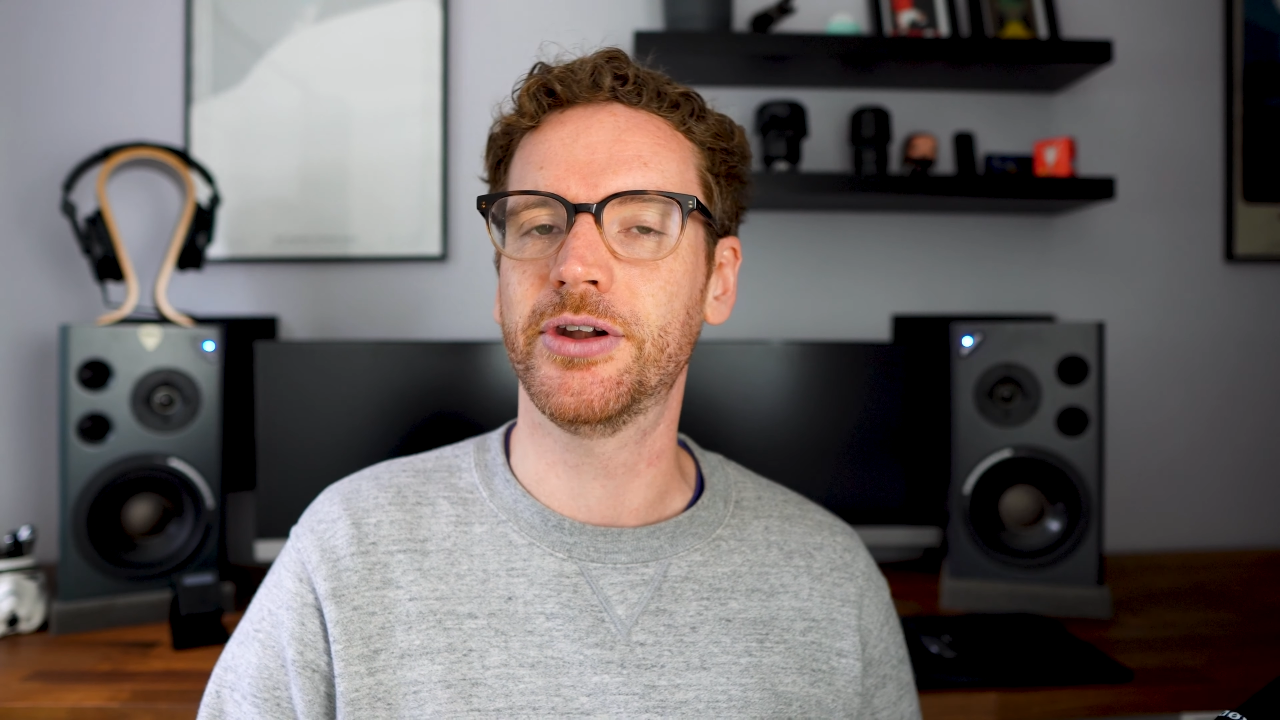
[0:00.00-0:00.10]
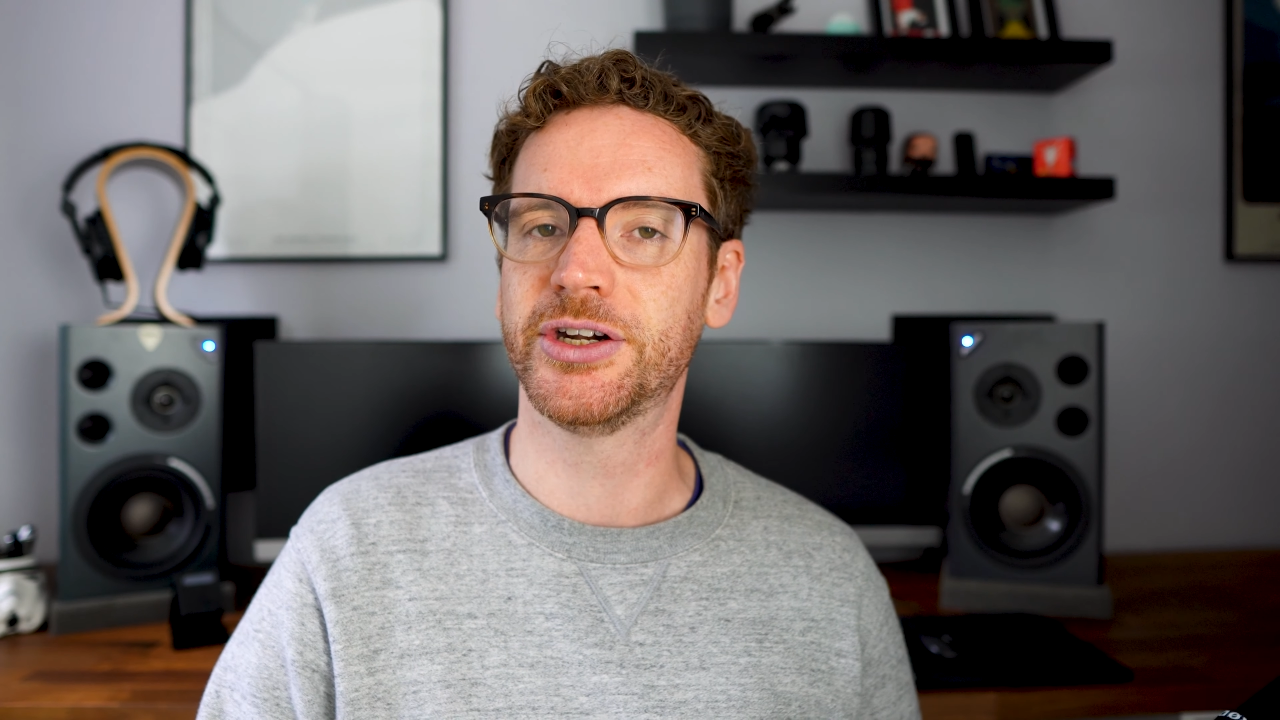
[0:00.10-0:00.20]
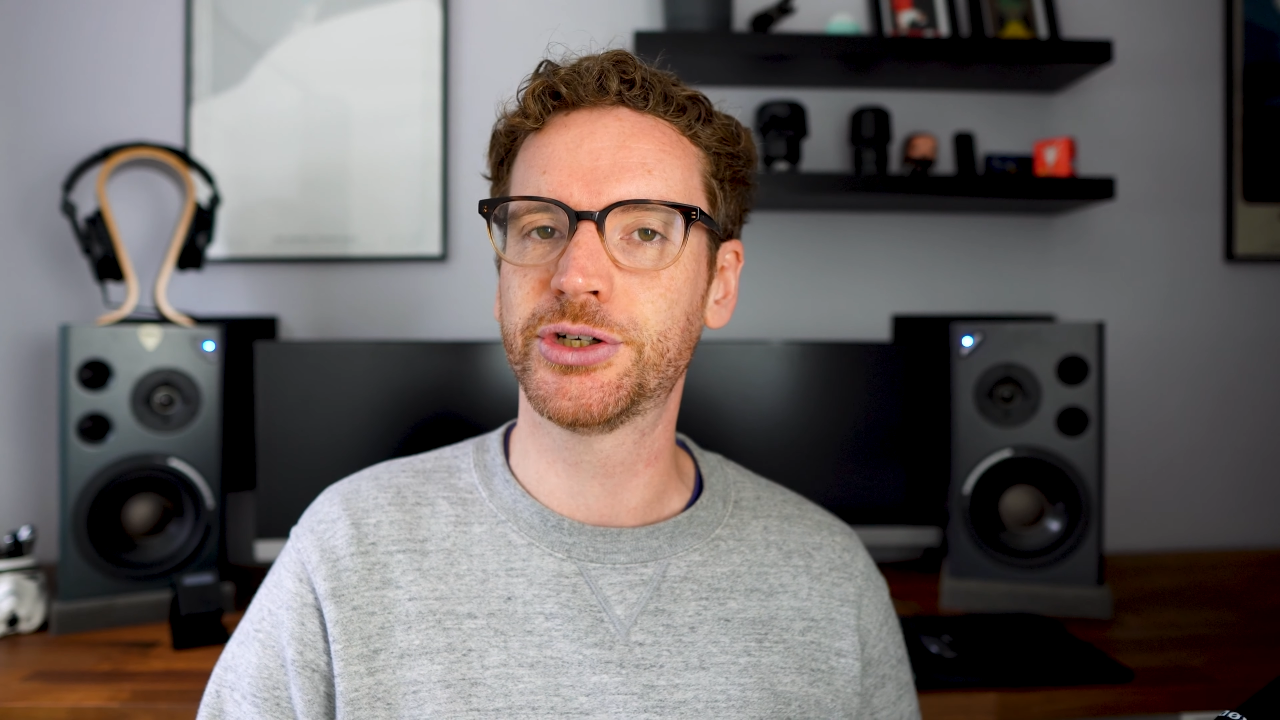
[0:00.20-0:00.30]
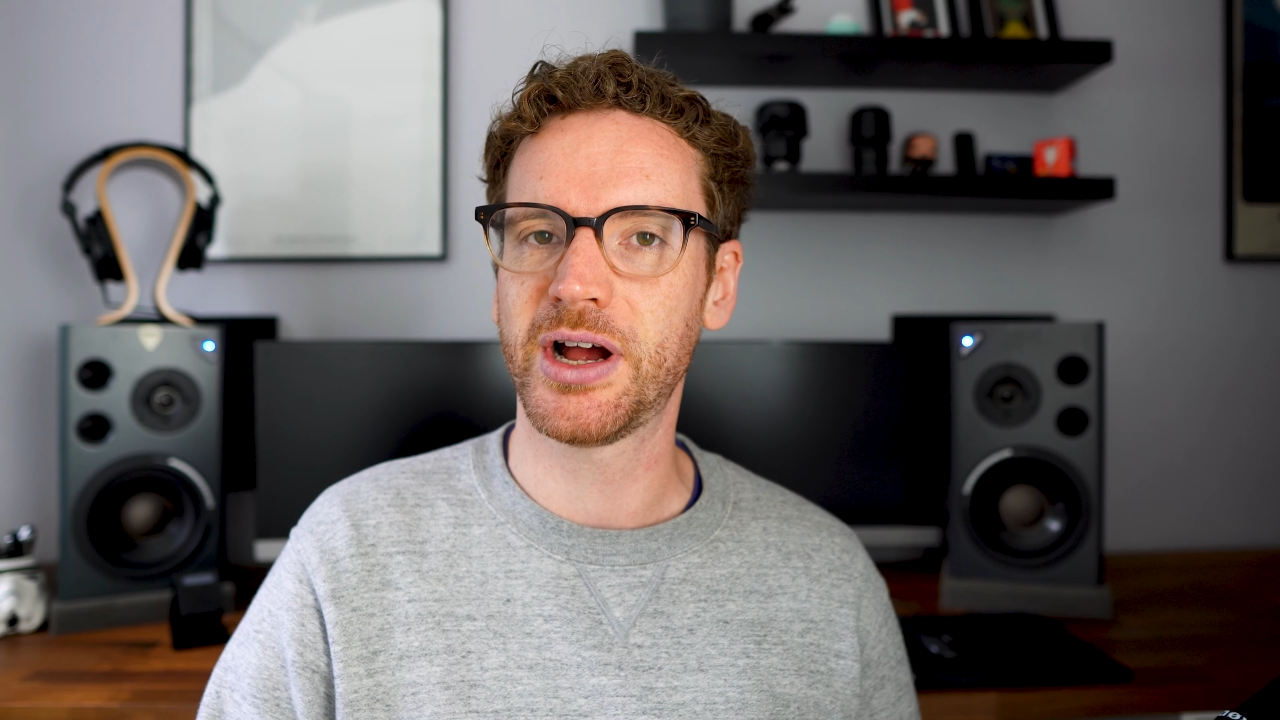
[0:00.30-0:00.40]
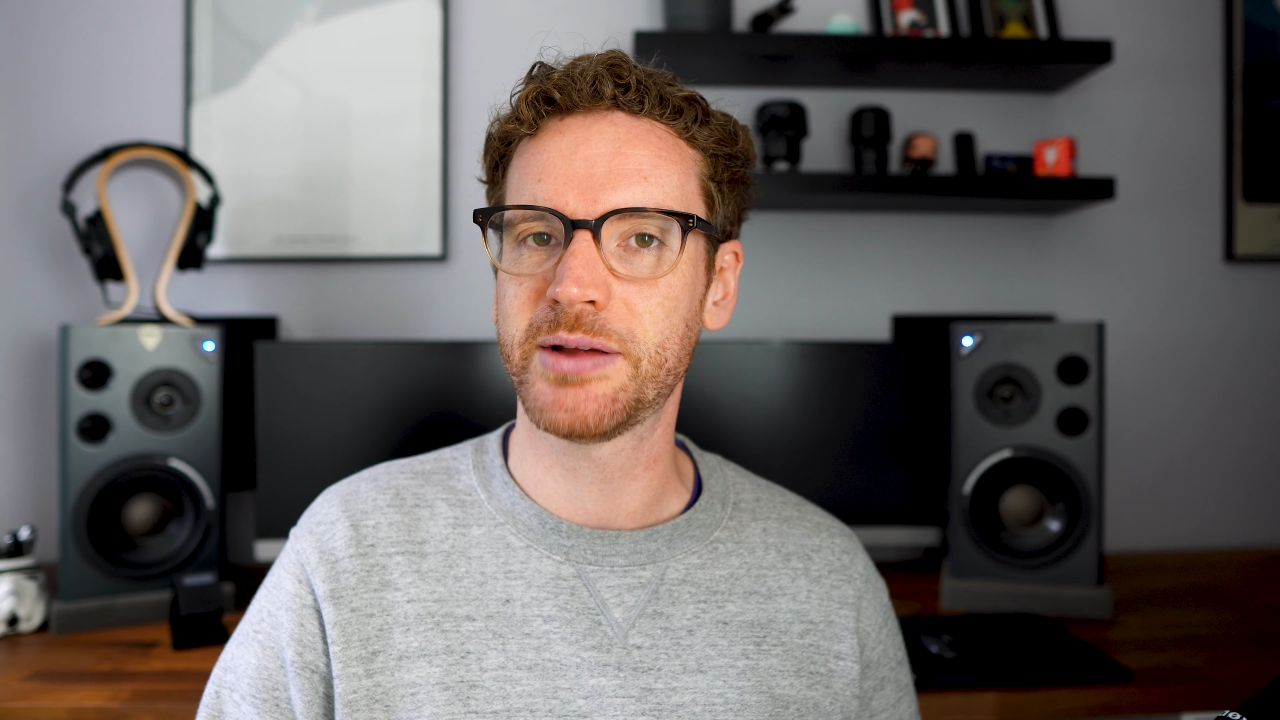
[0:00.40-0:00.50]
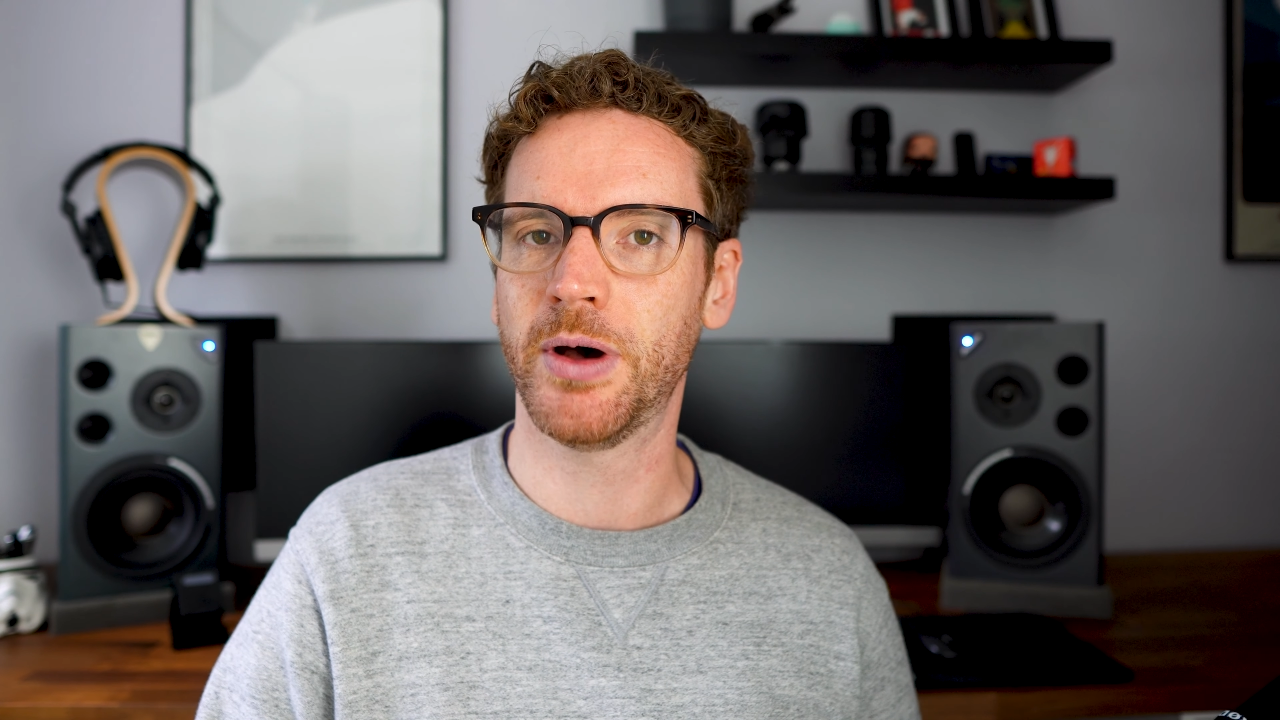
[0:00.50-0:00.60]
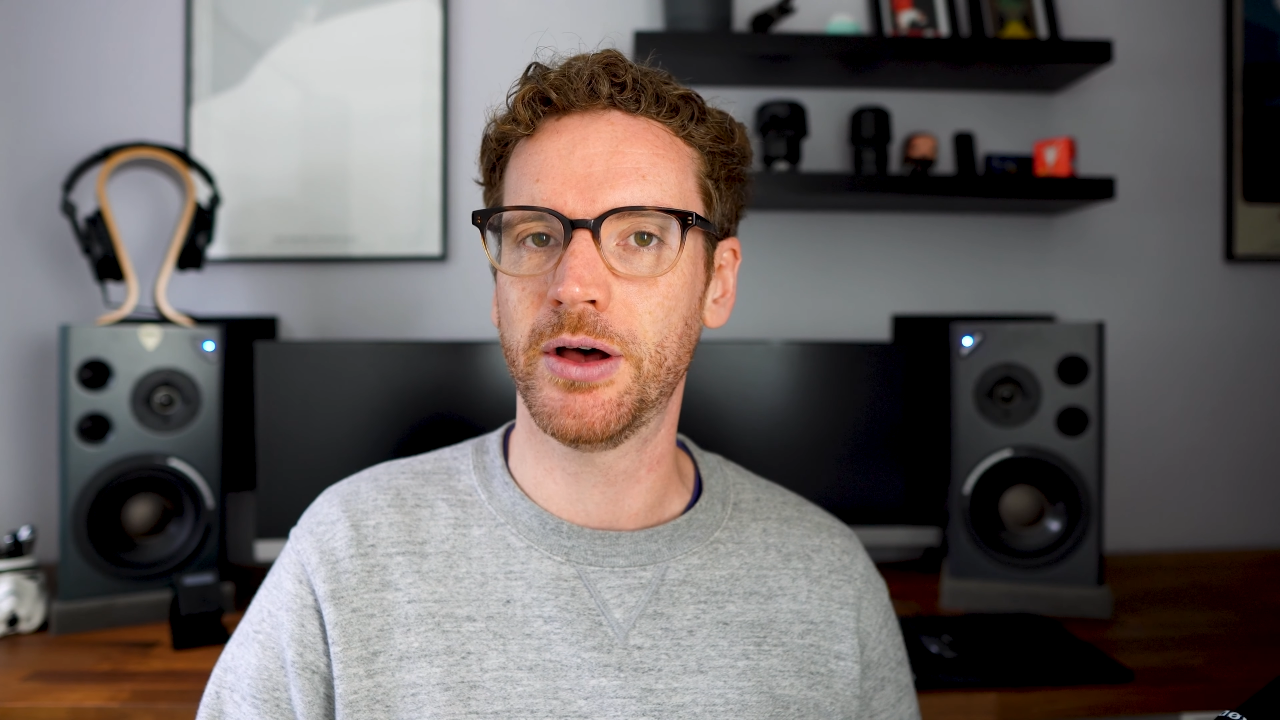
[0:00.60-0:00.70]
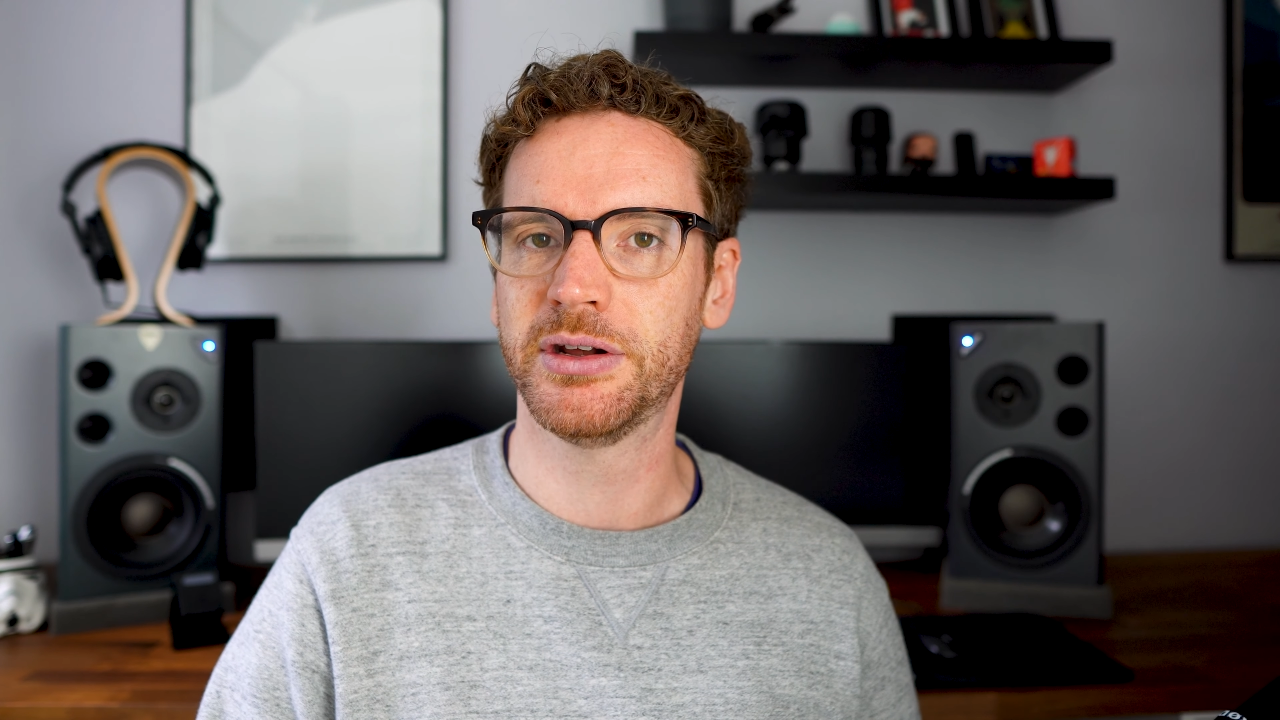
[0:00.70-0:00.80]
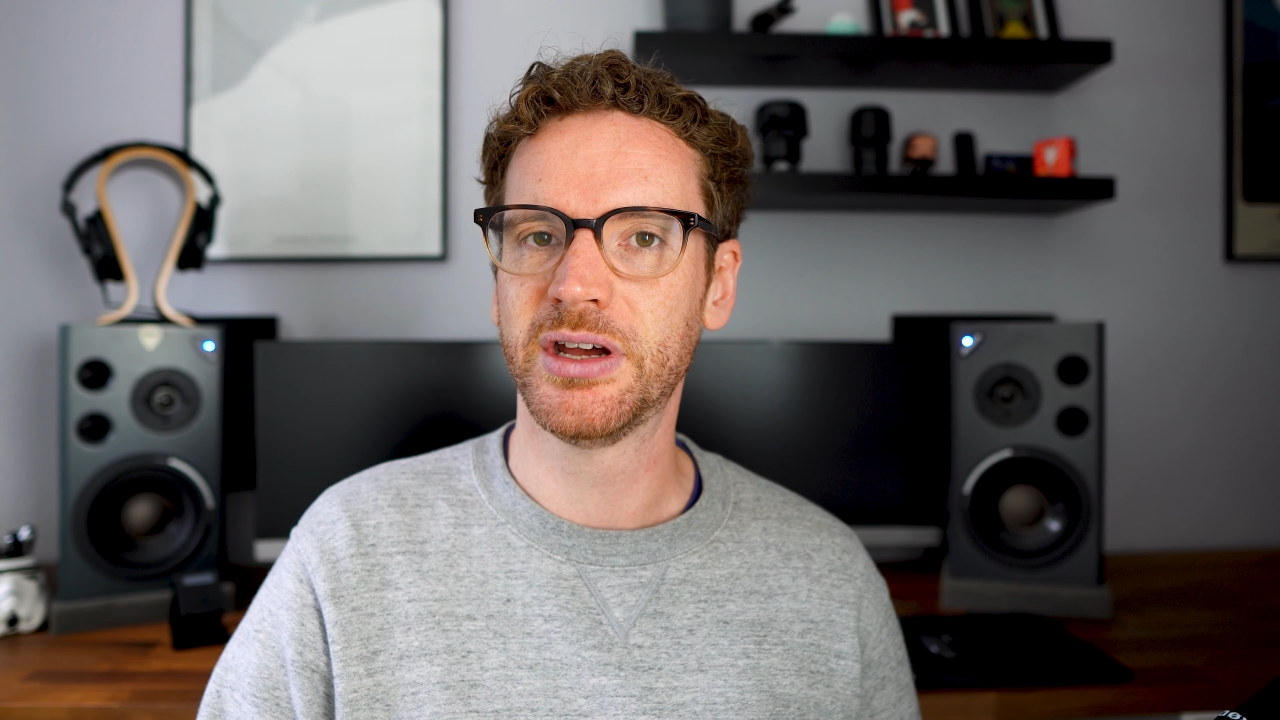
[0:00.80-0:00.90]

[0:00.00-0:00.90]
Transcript: a tripod.